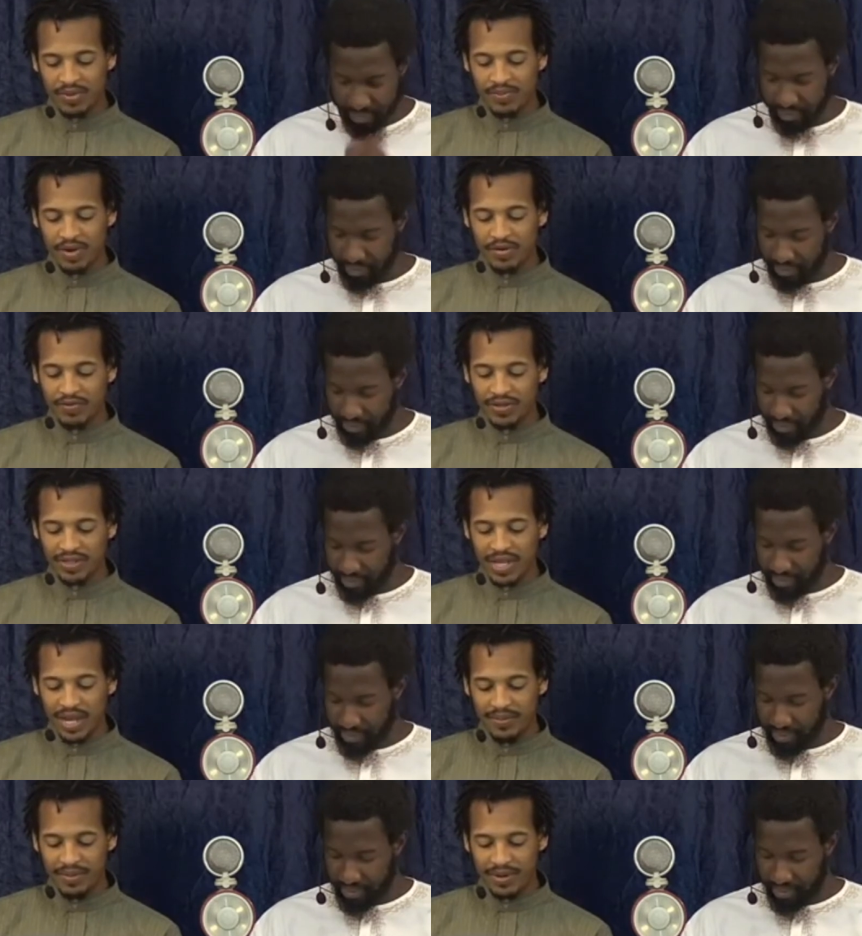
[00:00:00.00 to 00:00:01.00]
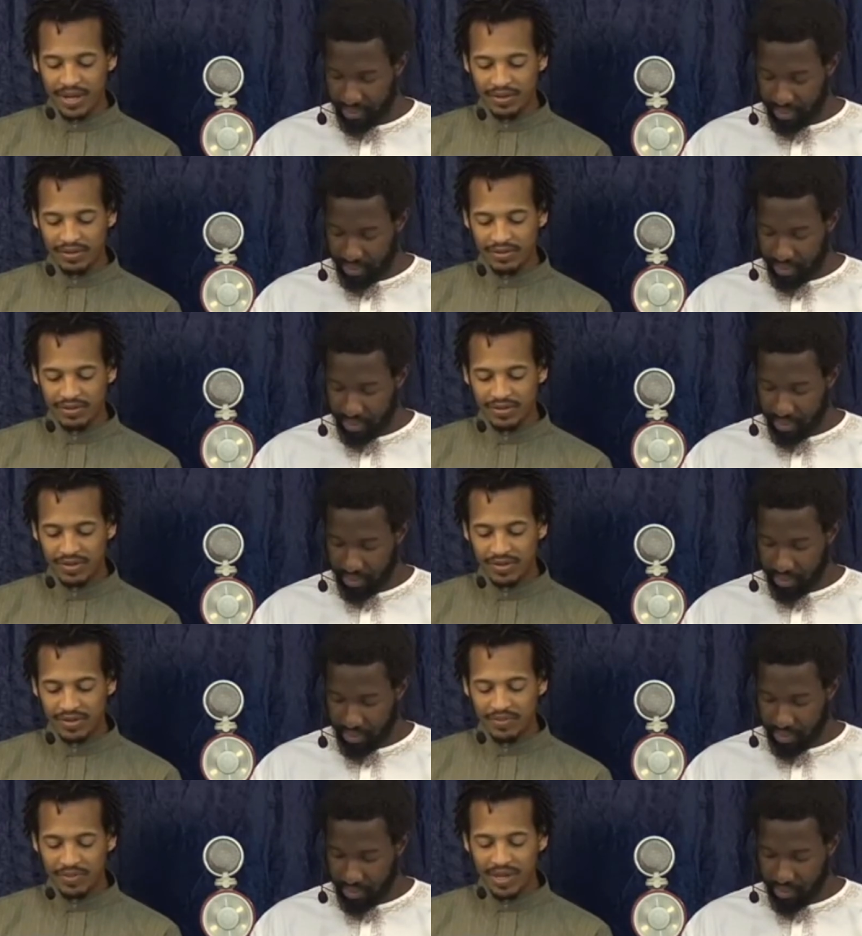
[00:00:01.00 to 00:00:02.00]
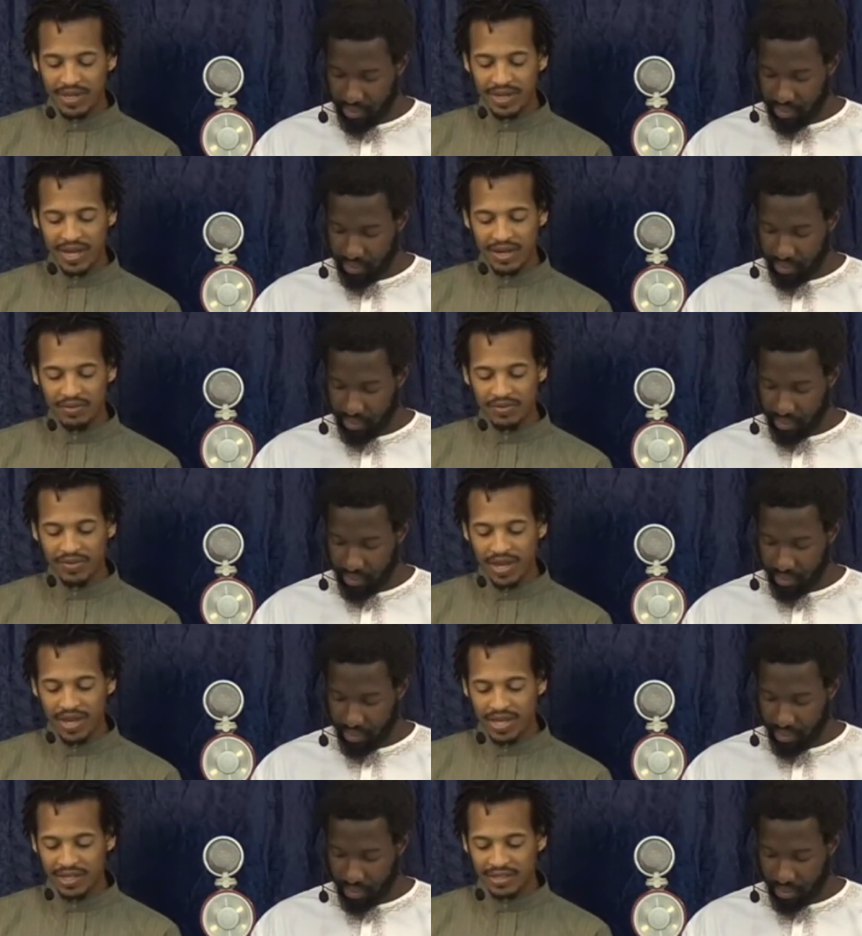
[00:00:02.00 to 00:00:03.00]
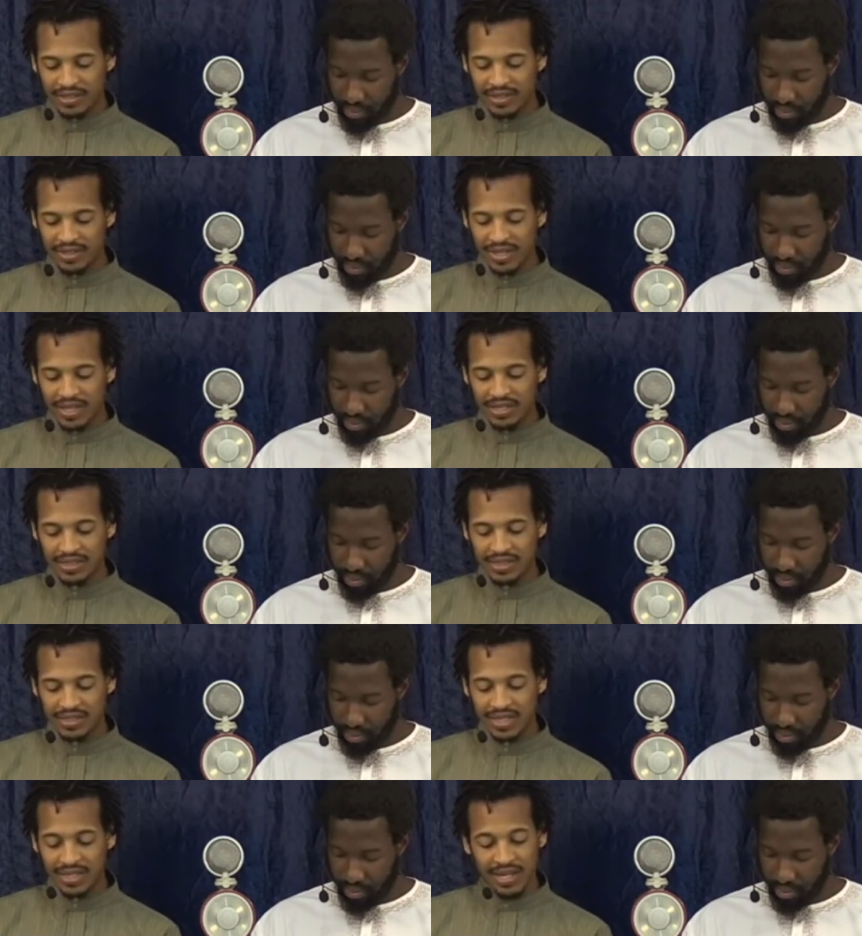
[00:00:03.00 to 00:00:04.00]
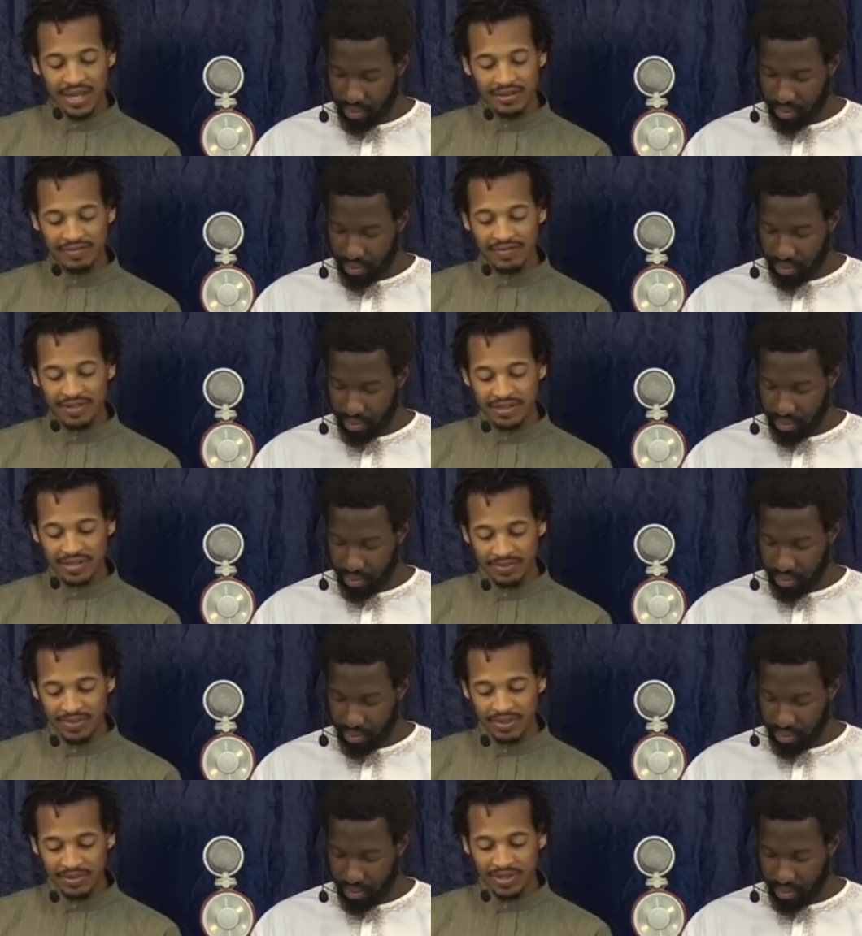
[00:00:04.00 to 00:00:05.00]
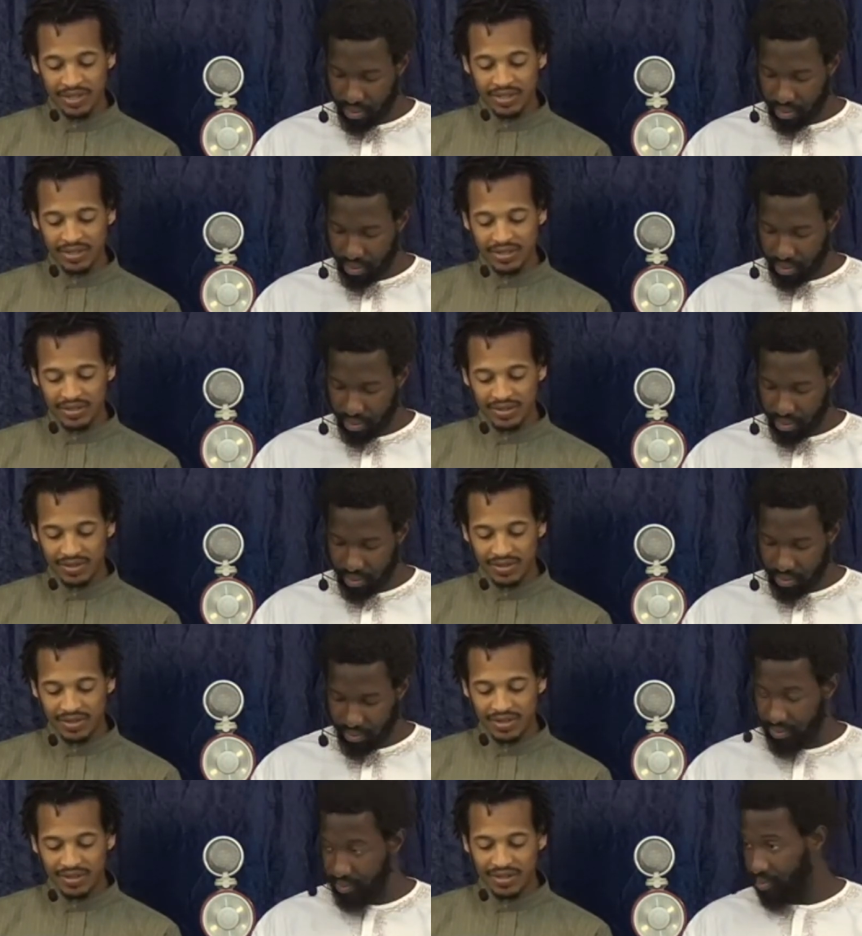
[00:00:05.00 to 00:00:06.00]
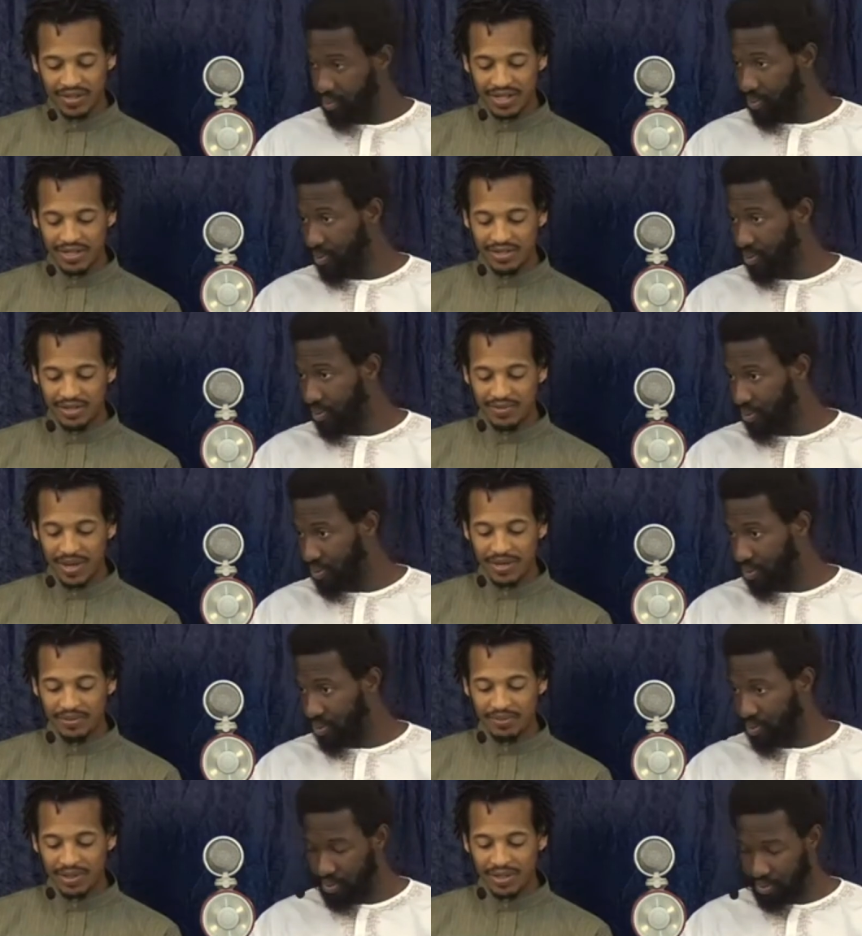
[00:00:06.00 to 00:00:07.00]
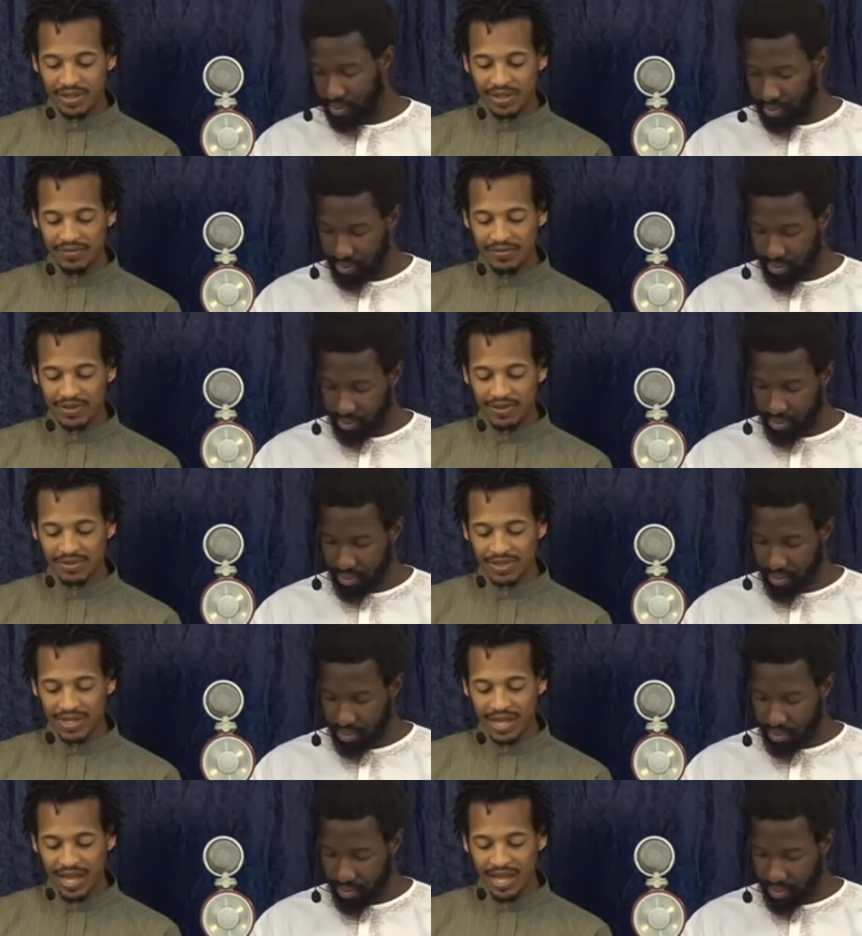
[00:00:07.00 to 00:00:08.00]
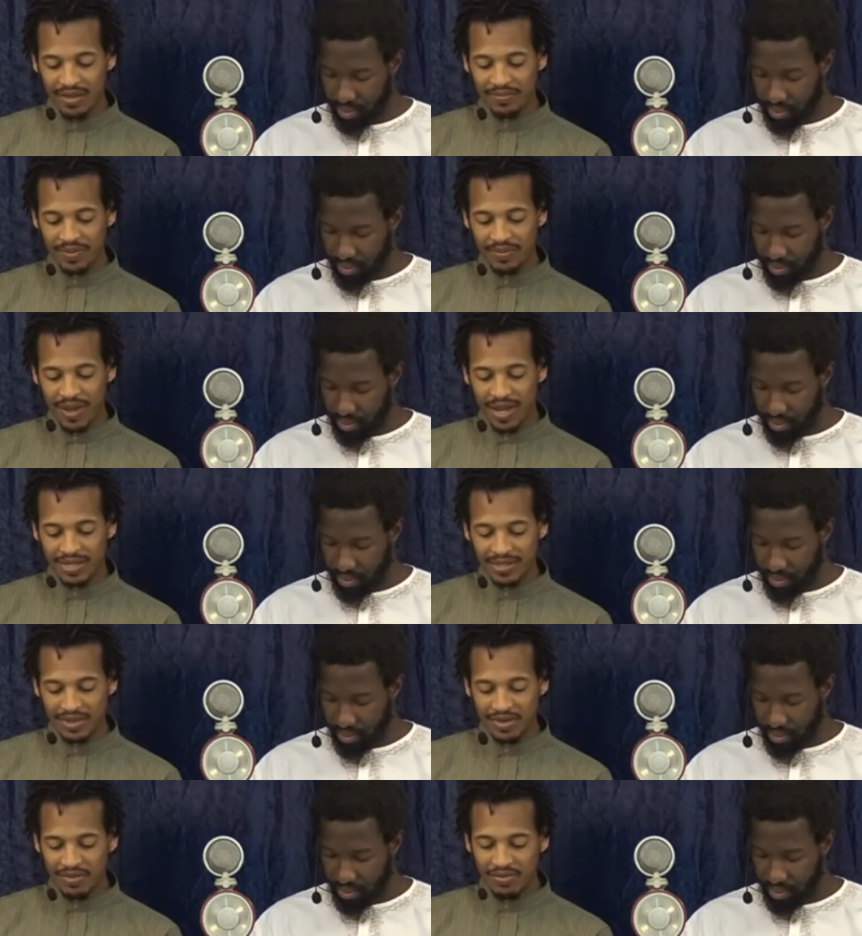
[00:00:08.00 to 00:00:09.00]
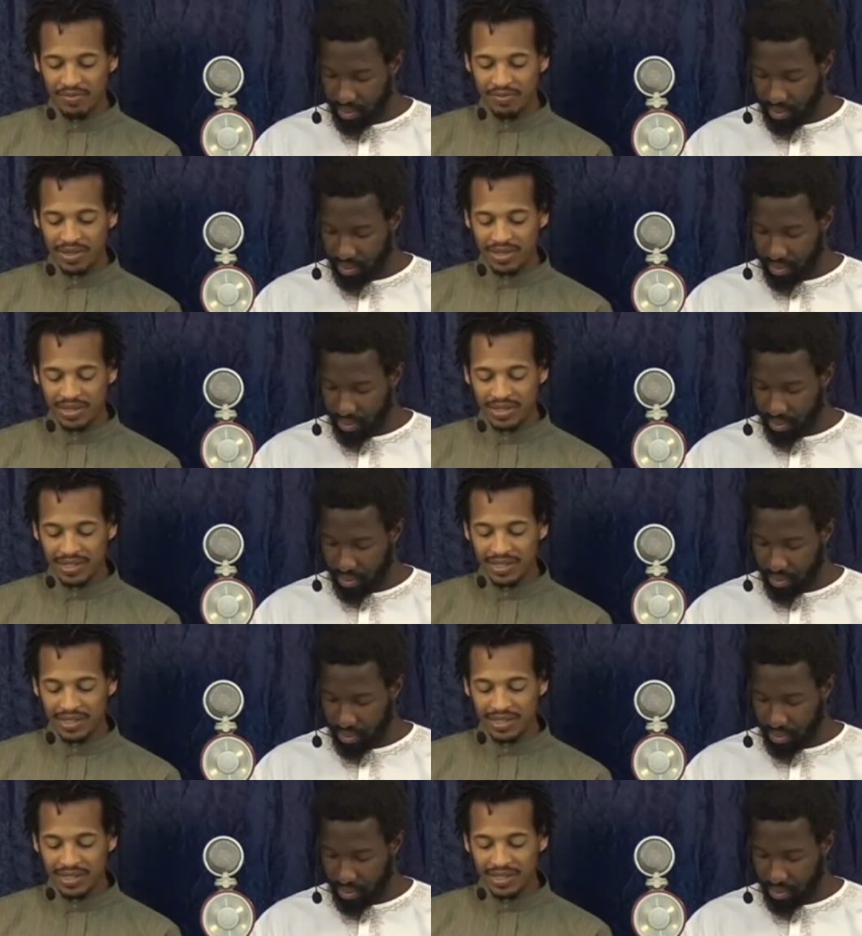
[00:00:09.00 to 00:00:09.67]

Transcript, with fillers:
Speaker 1: perfect tabernacle, made not with hands, that is to say, not of this building, neither by the blood of goats and calves, but by his own blood,